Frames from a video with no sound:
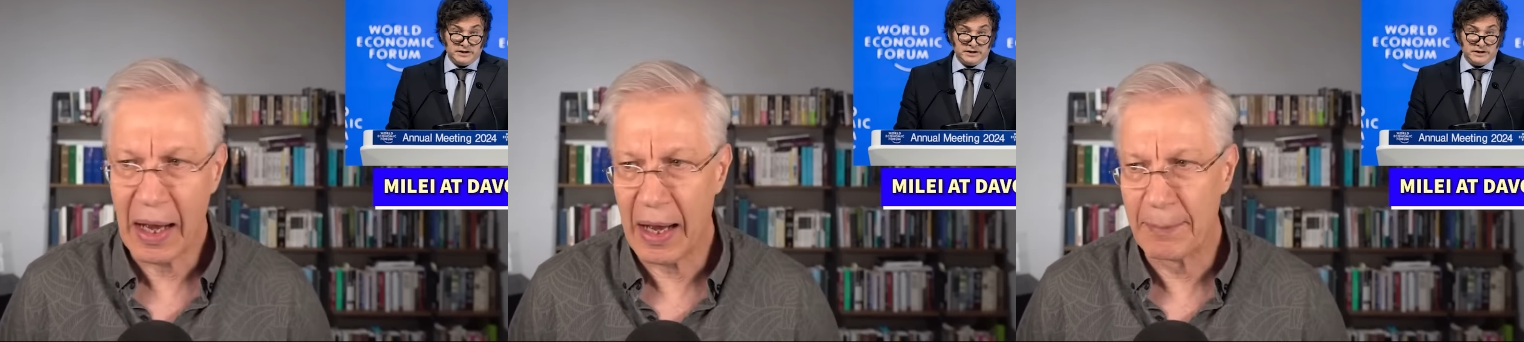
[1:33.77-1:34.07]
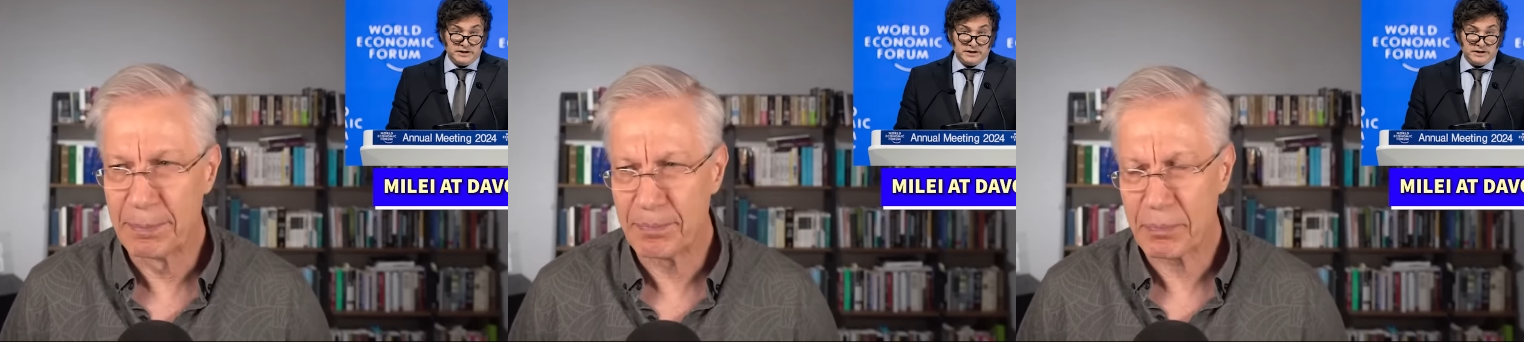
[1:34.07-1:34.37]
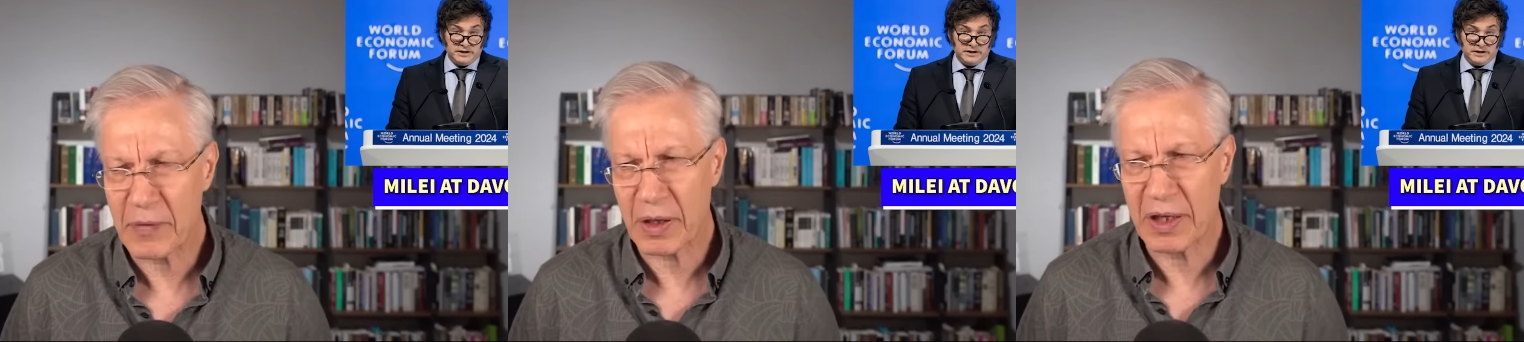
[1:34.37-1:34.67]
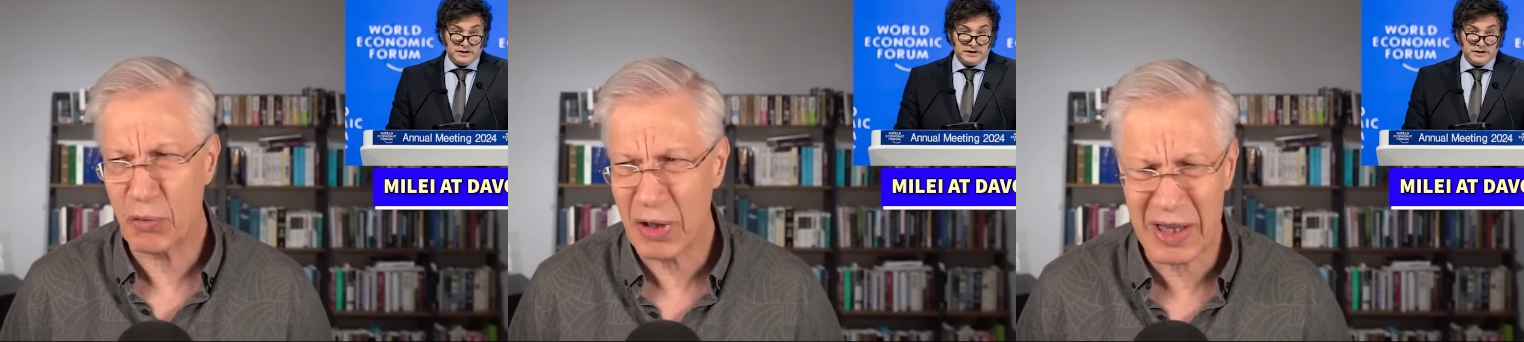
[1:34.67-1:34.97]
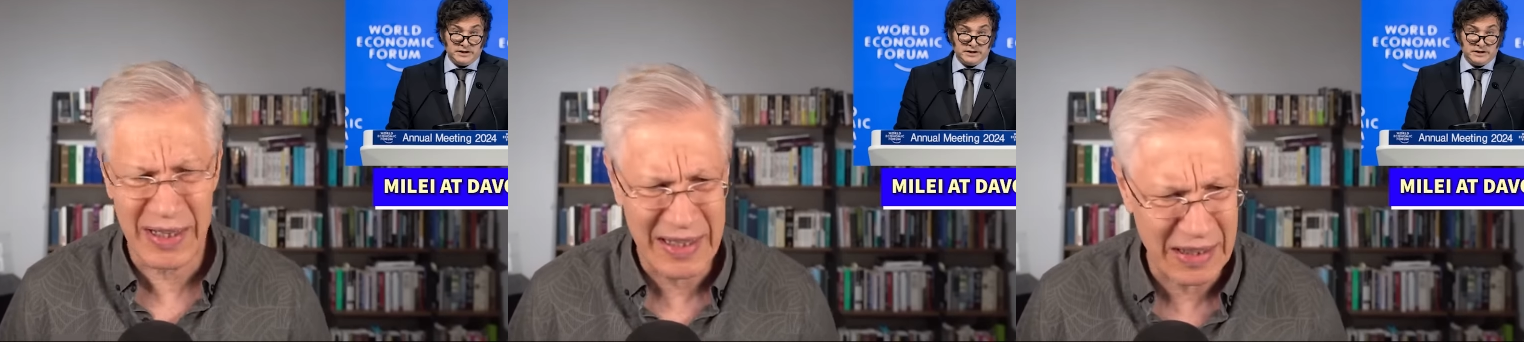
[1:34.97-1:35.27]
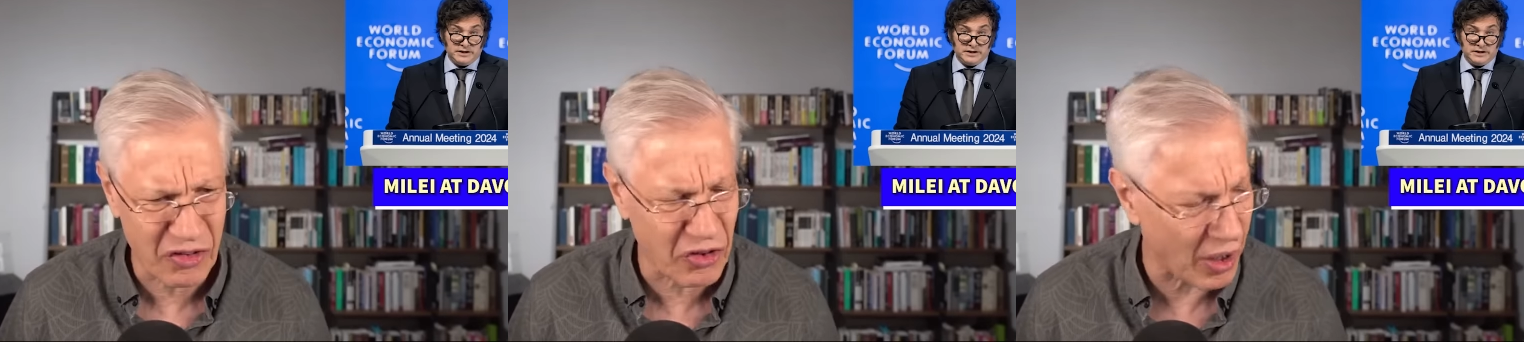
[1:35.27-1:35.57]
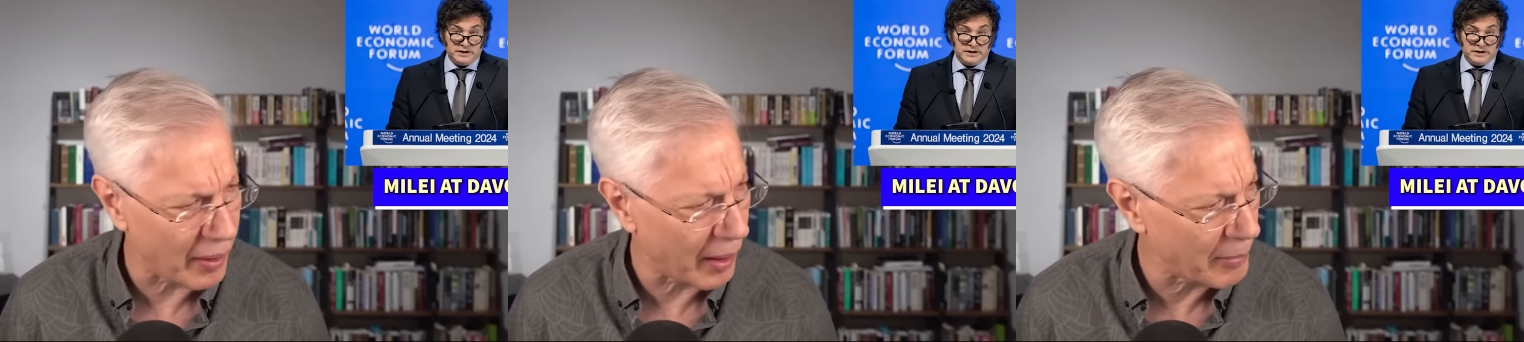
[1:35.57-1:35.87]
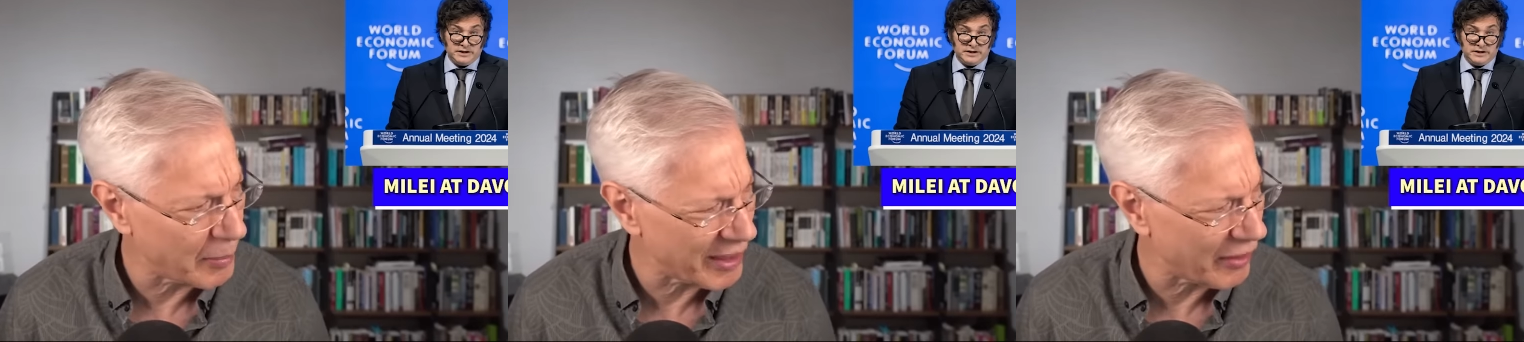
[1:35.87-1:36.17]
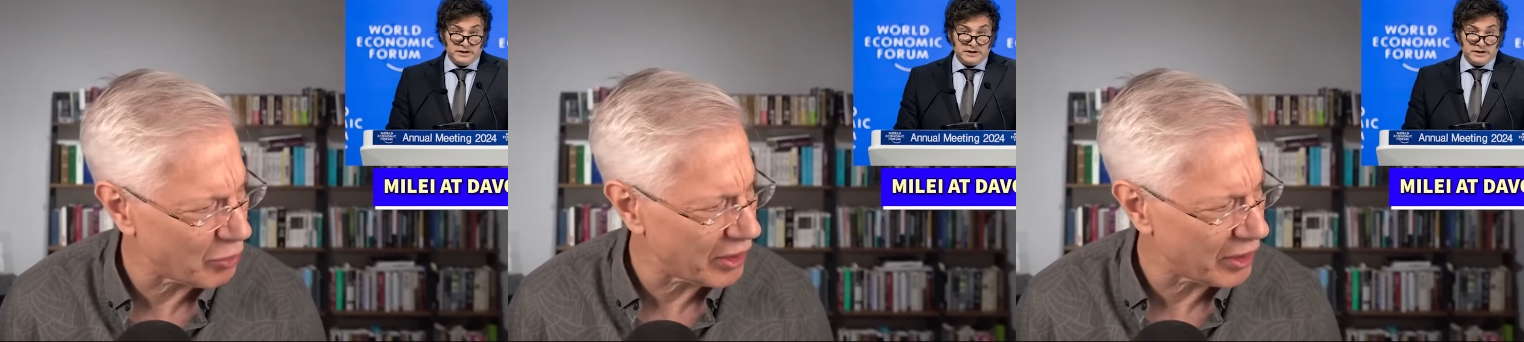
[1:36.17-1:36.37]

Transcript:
Speaker 1: um, he really needs, uh, I mean, Milei